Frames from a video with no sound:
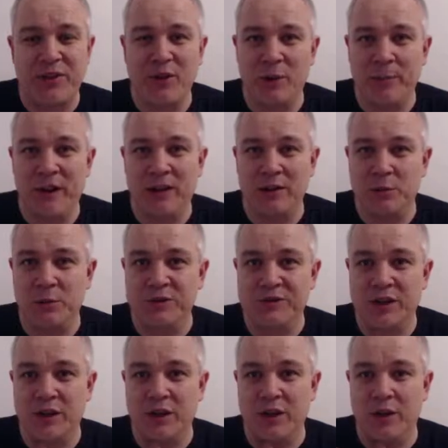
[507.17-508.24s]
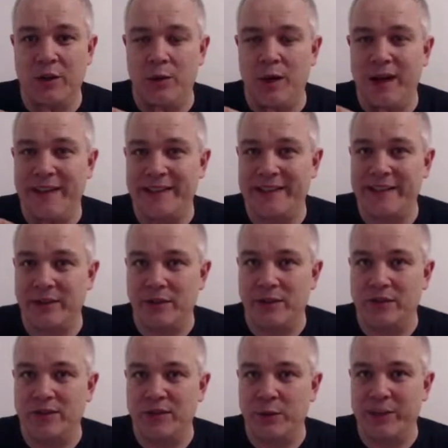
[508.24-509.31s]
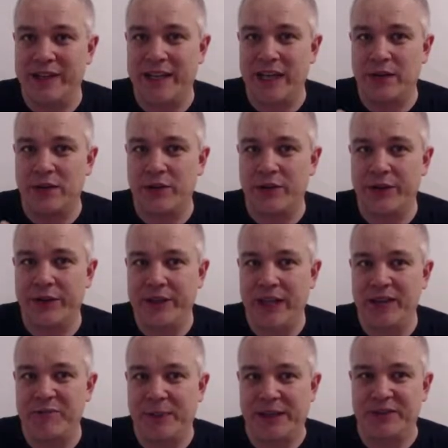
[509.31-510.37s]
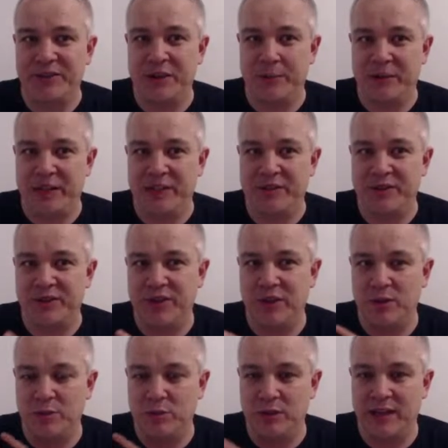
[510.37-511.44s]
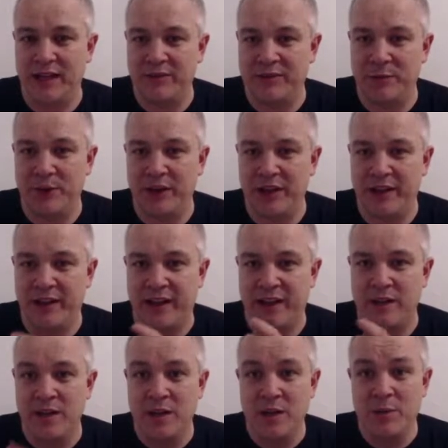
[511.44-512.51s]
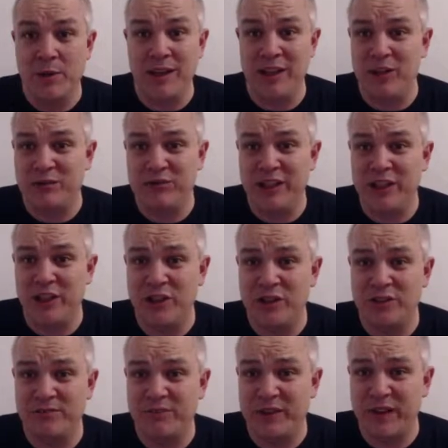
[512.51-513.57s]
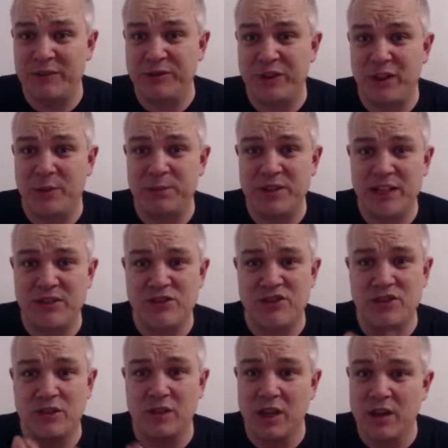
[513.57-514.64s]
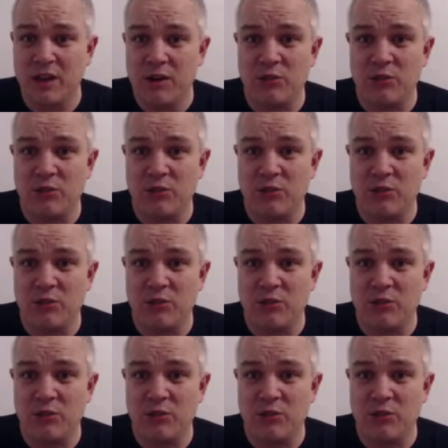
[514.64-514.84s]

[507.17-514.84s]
I thought Marlon was going to go and he didn't. So we kind of got three left backs at the minute. So we'll have to monitor that. But he looks really good. Five star potential.